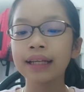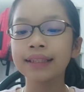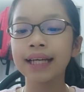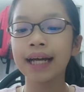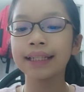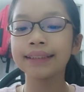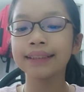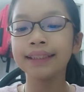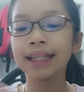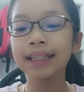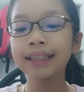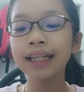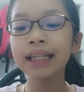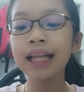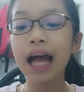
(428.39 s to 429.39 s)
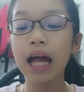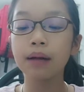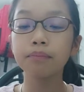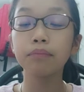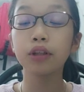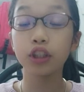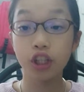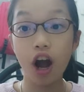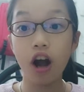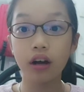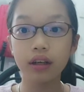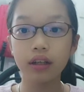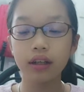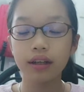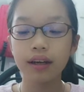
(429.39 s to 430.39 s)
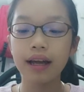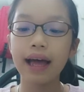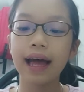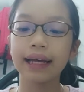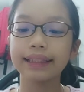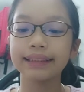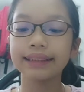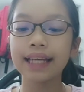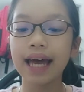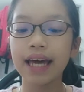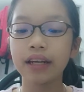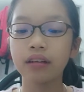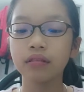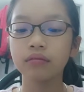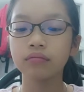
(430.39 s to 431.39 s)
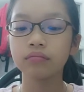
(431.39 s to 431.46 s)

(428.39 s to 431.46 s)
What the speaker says: "Dandelion and burdock," I said.